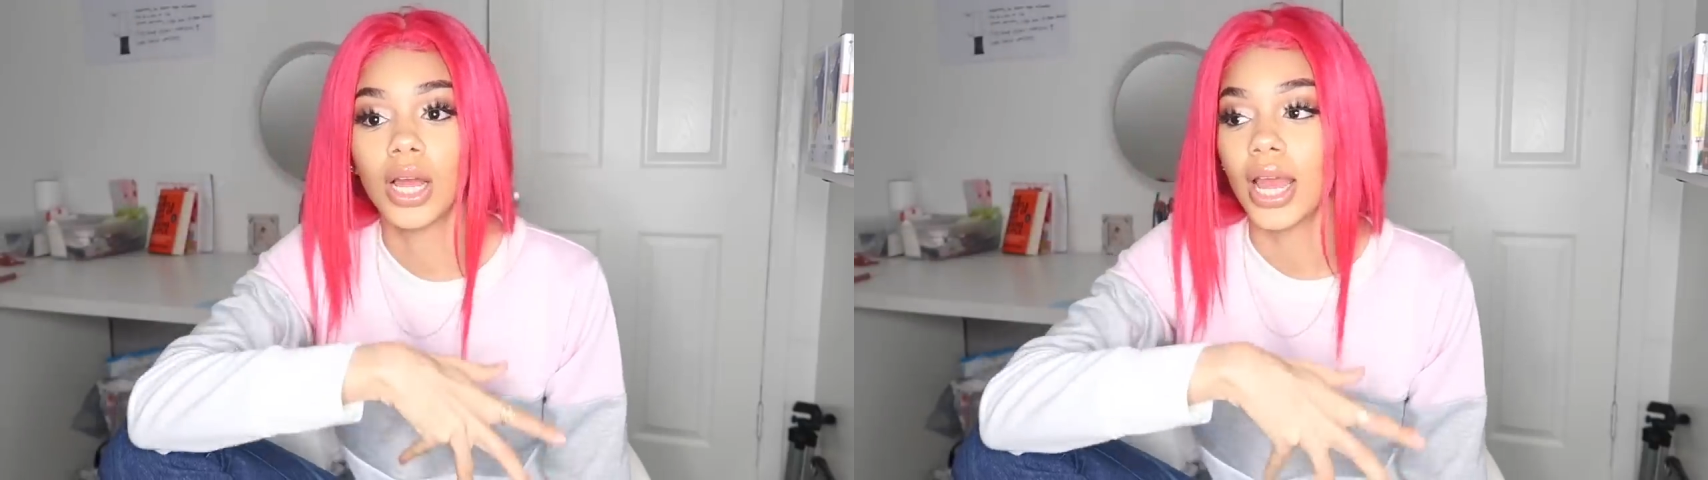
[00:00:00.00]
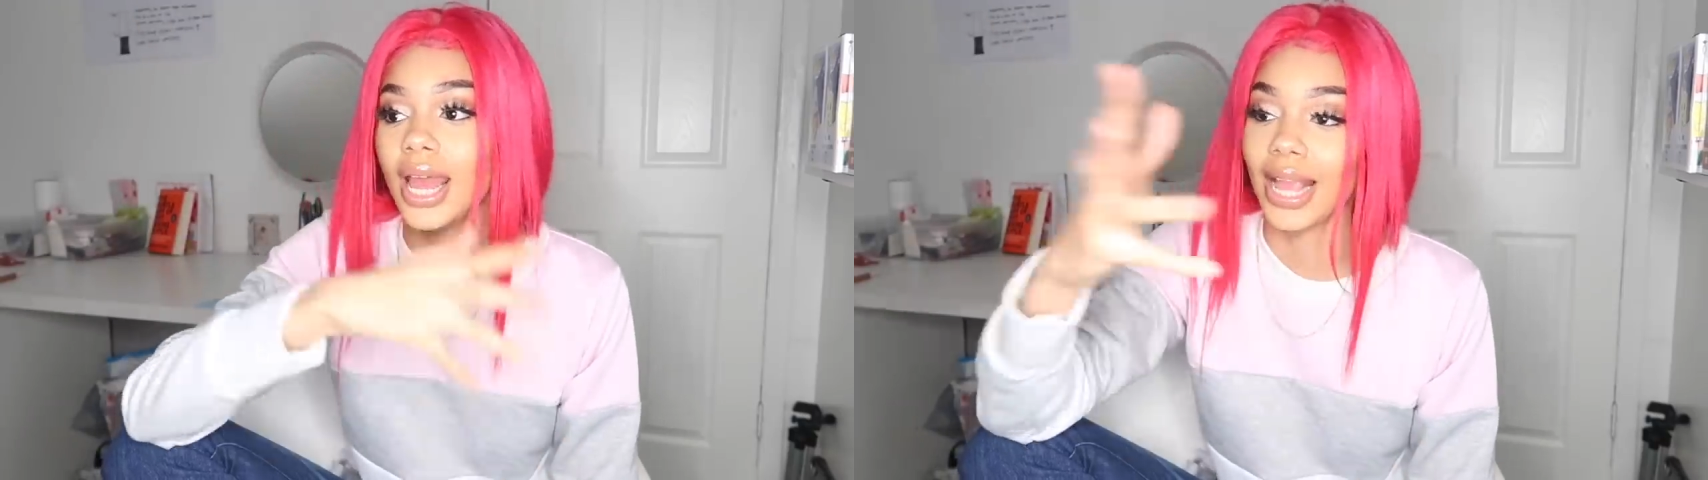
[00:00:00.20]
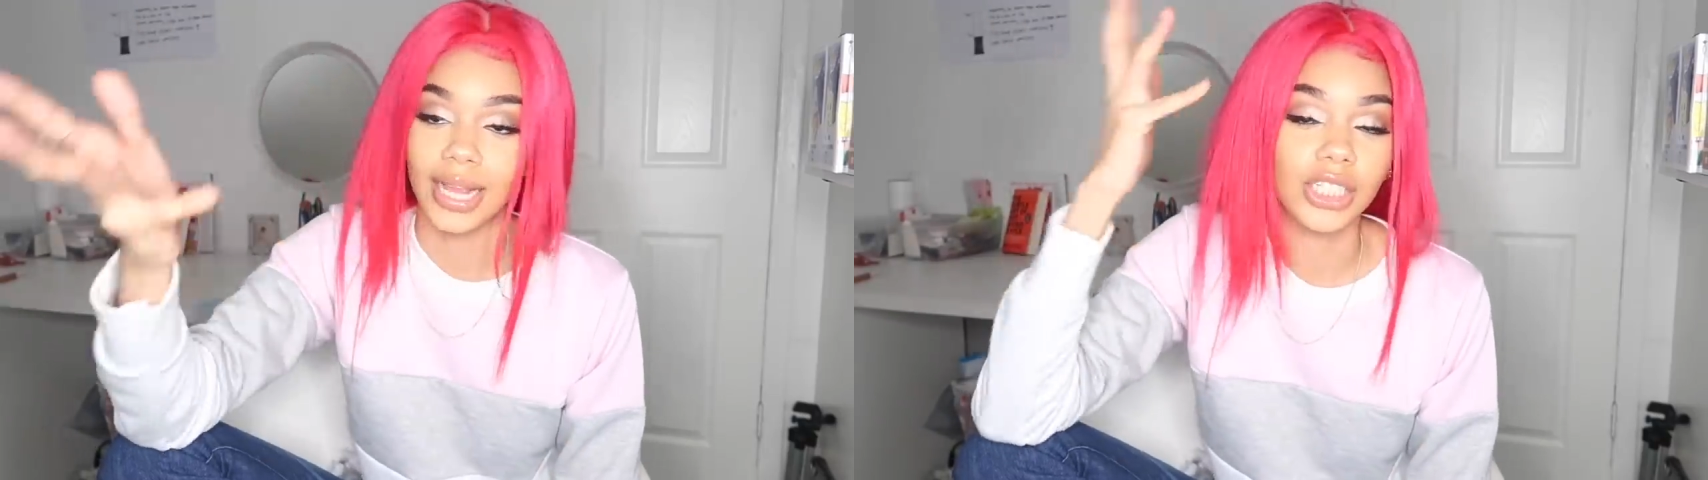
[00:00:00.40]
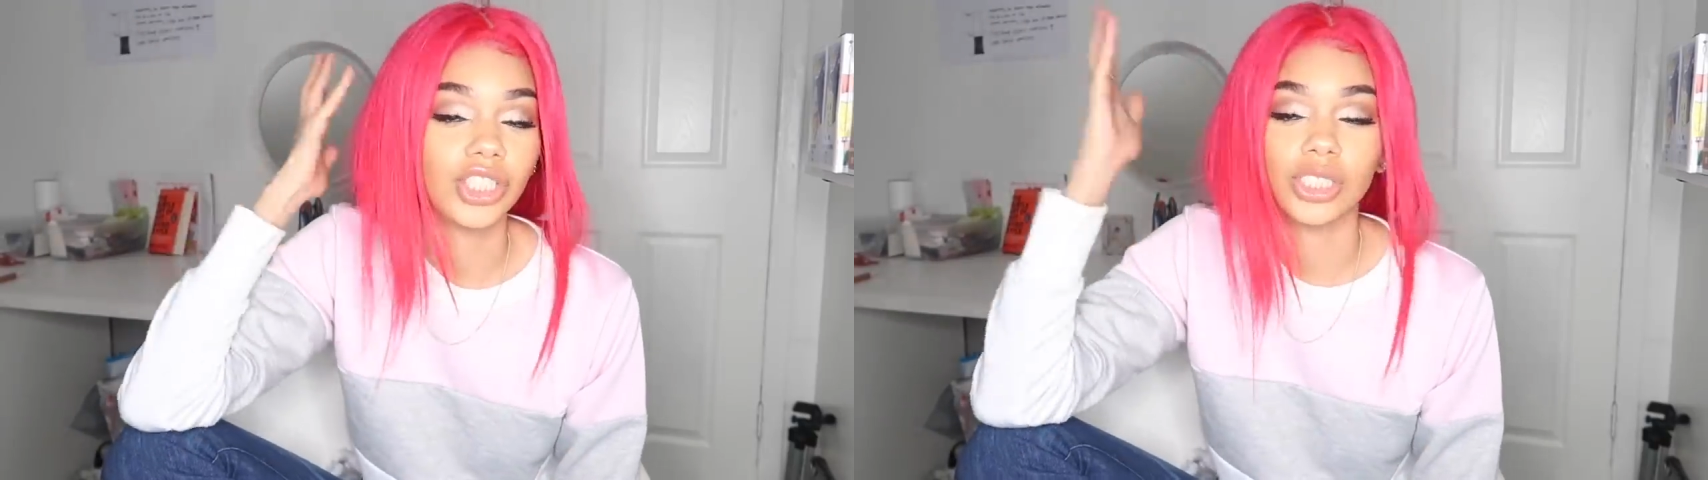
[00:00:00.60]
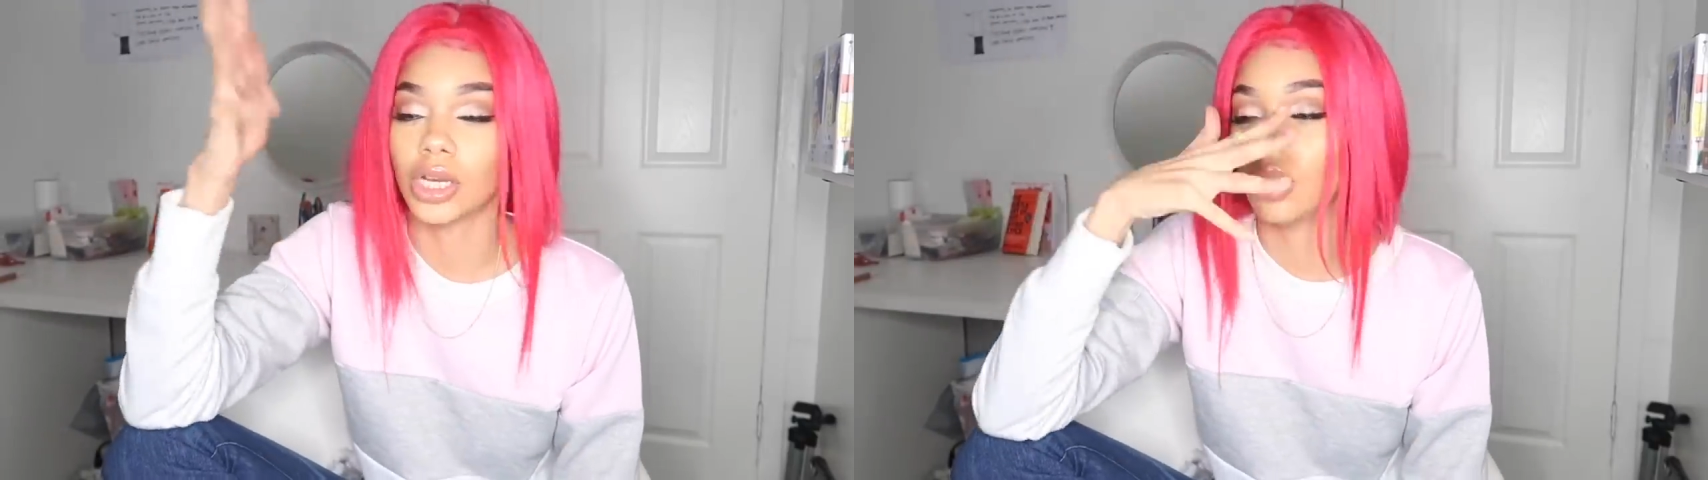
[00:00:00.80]
and it's
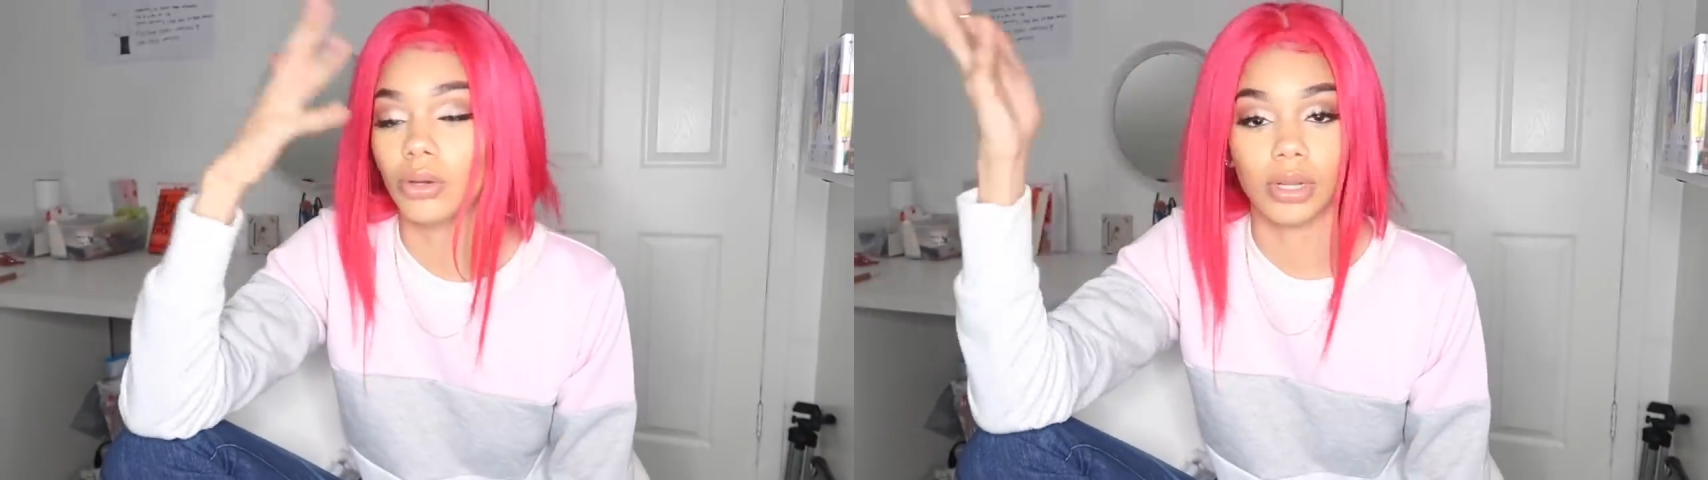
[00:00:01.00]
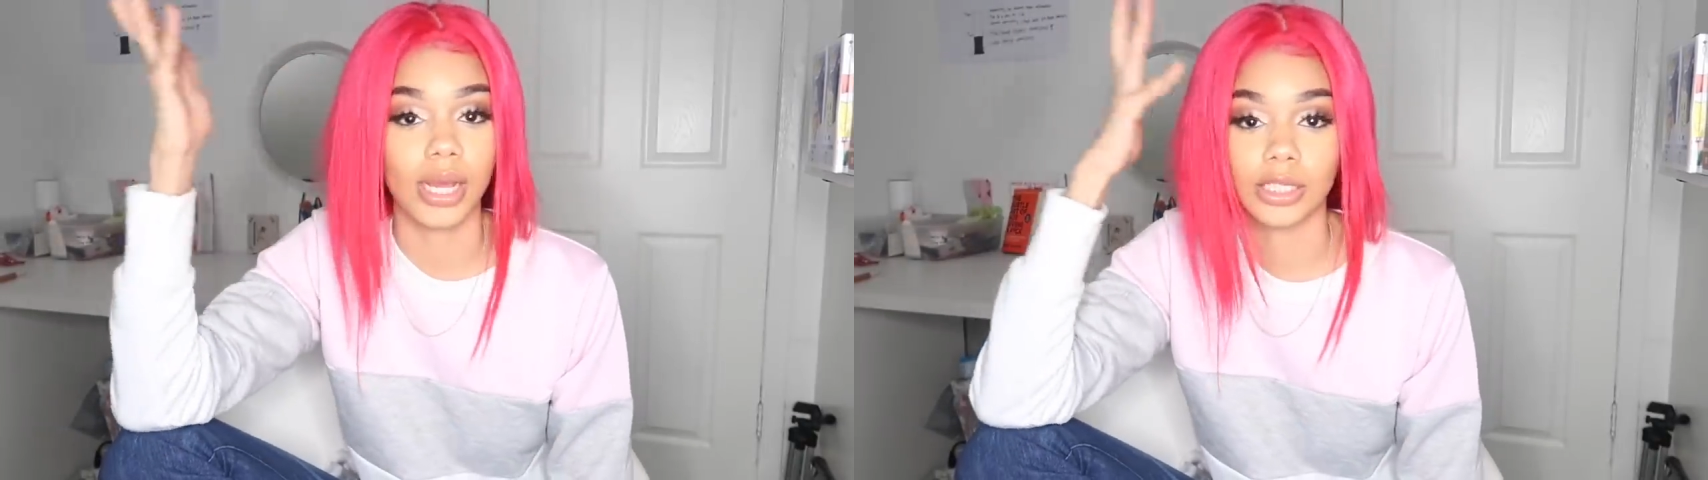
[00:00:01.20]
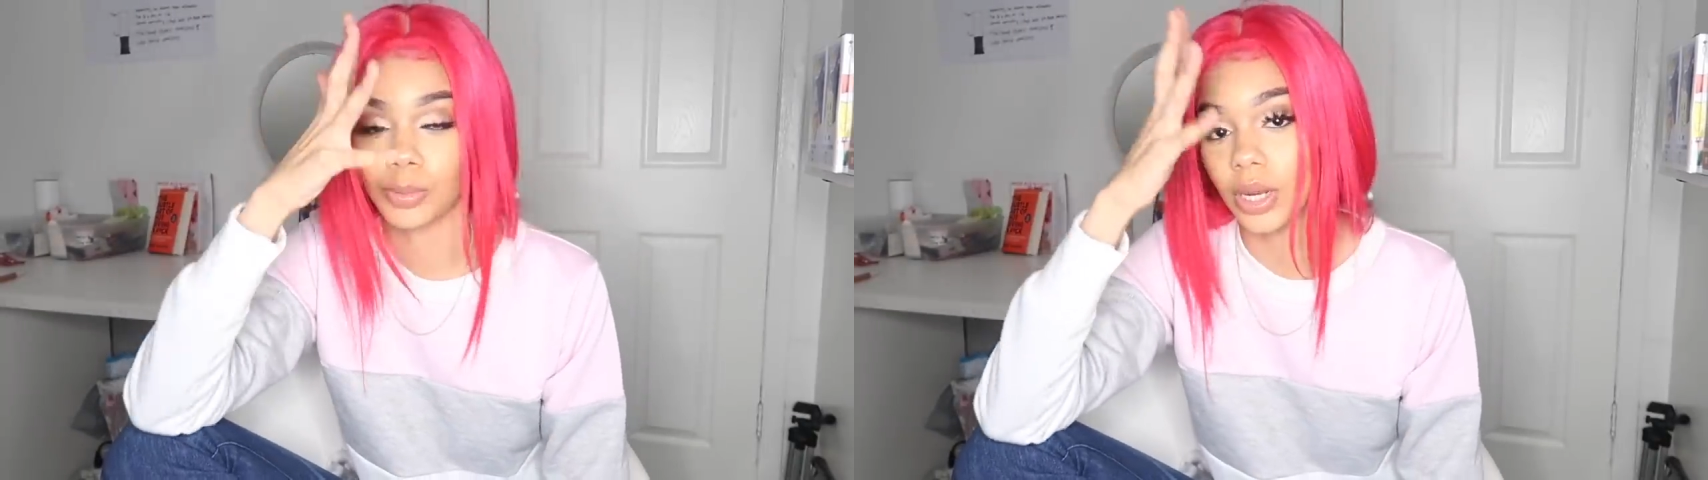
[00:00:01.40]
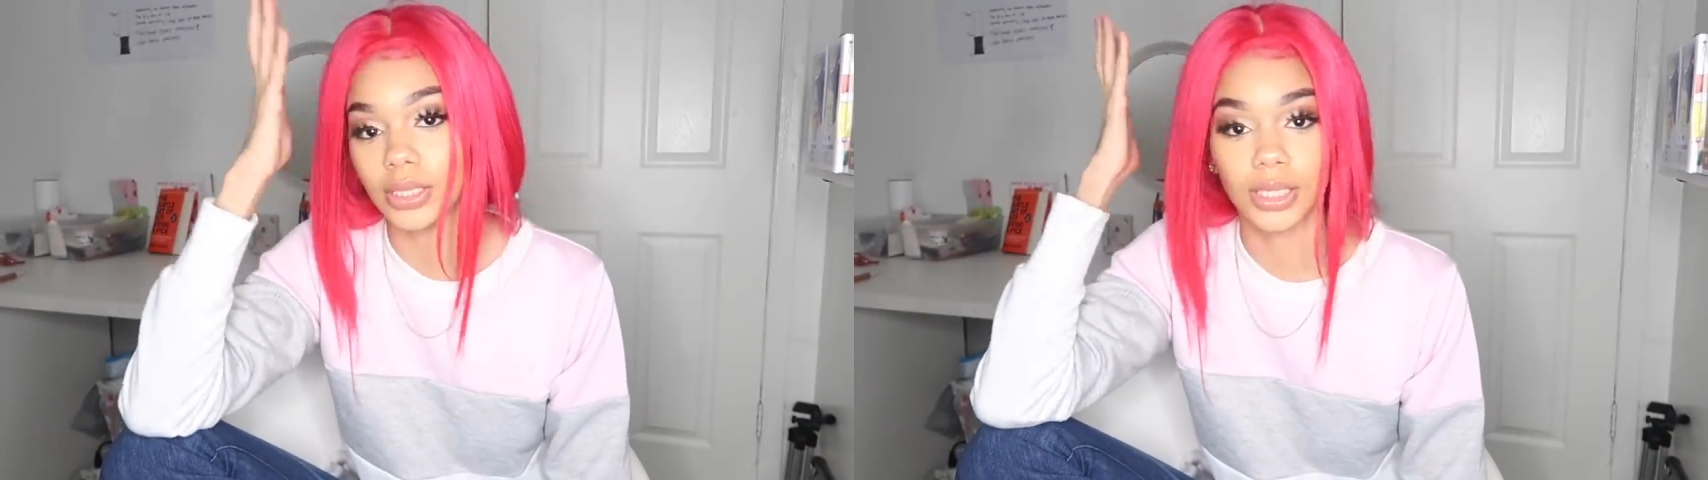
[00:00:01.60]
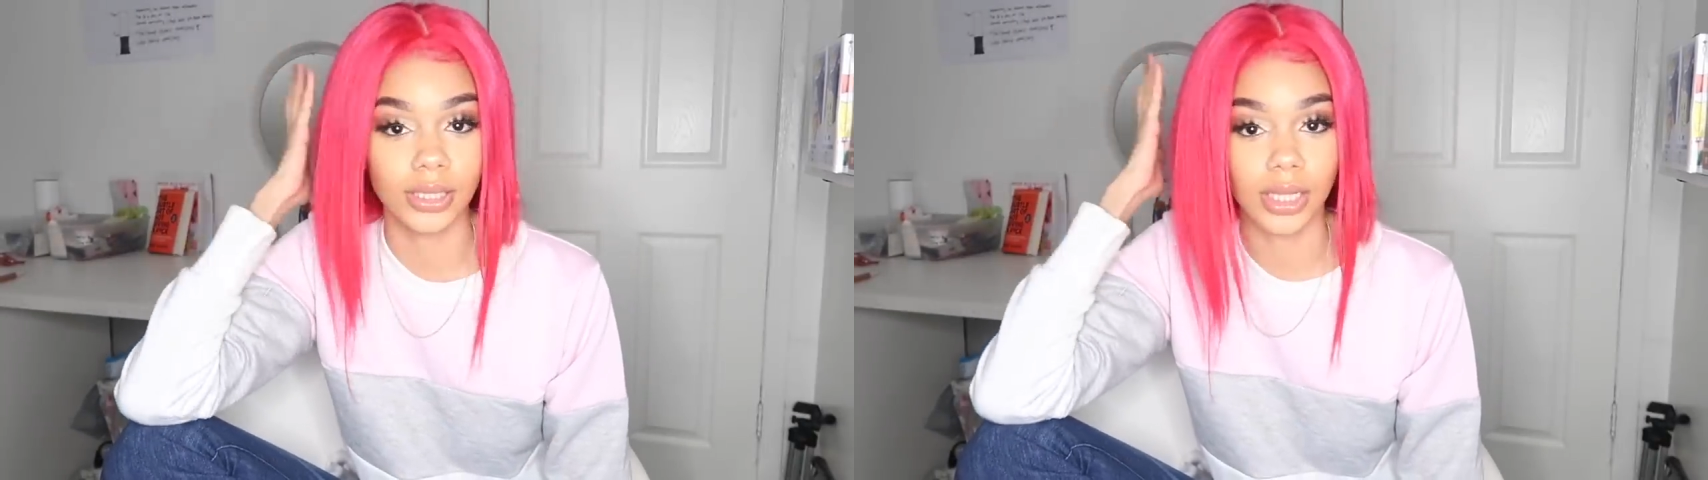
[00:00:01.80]
just a whole ass
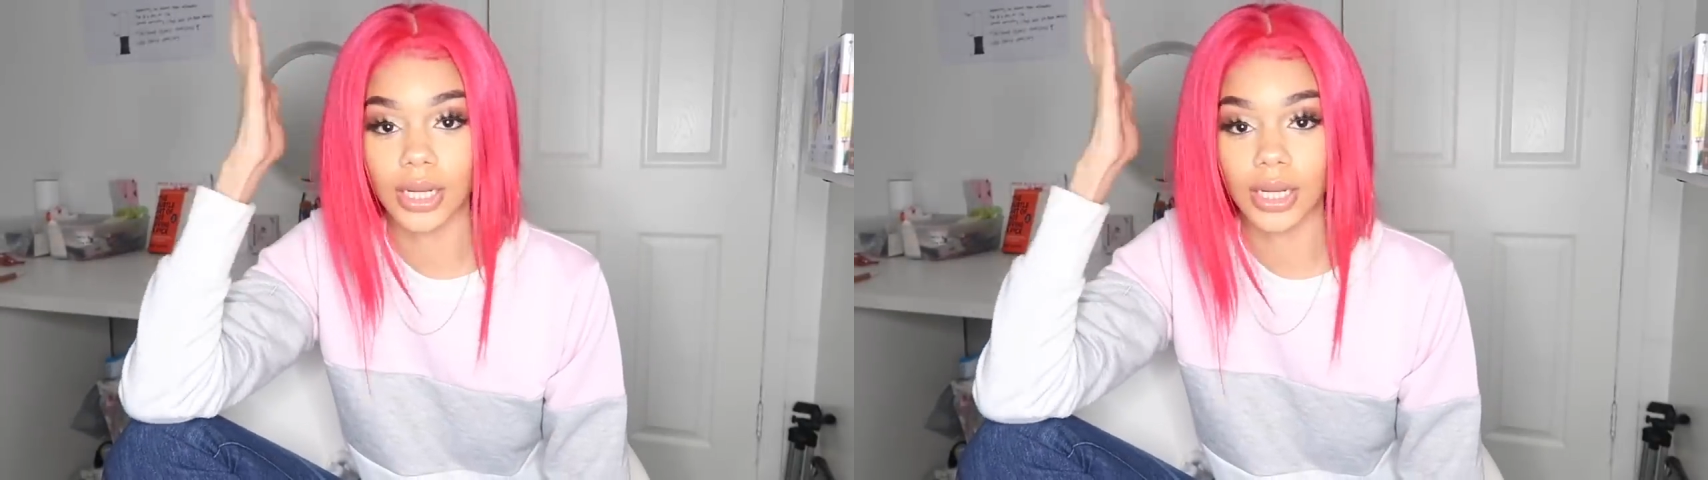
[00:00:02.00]
process.